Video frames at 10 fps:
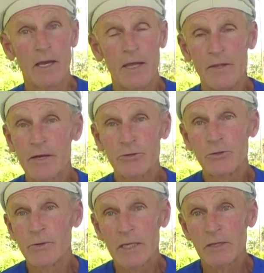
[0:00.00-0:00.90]
and they're
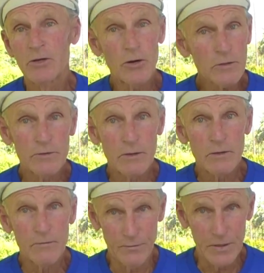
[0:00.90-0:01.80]
doing cooked
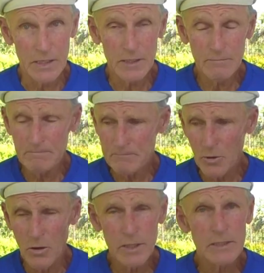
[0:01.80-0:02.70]
vegan
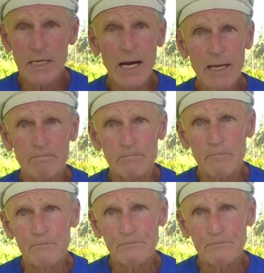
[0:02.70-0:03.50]
all the time,